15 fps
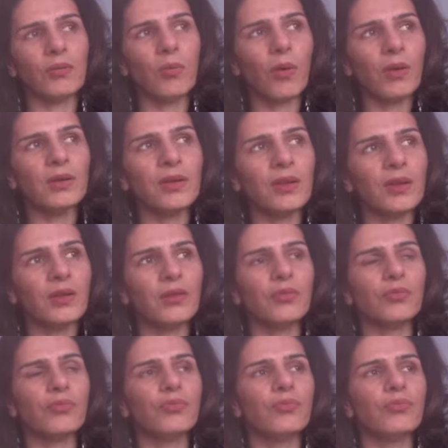wanting
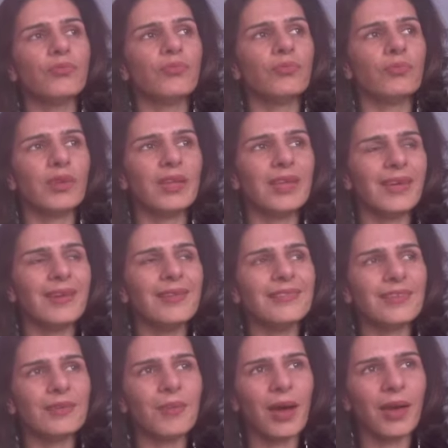to gain
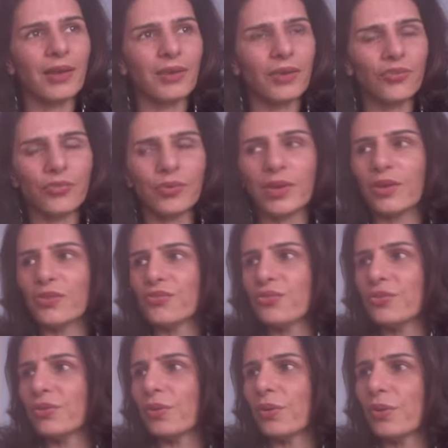some higher
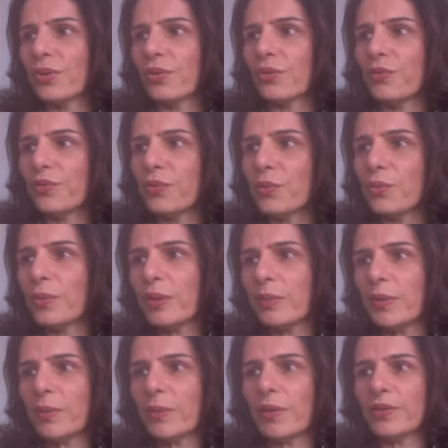education. A lot of you will
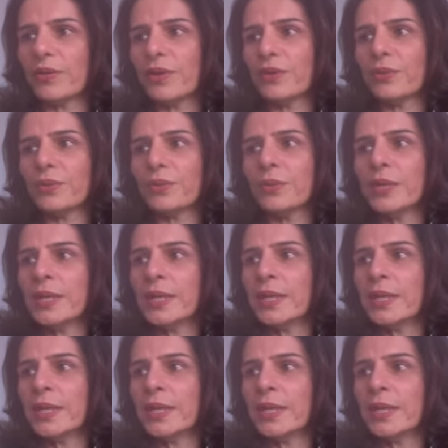be wanting to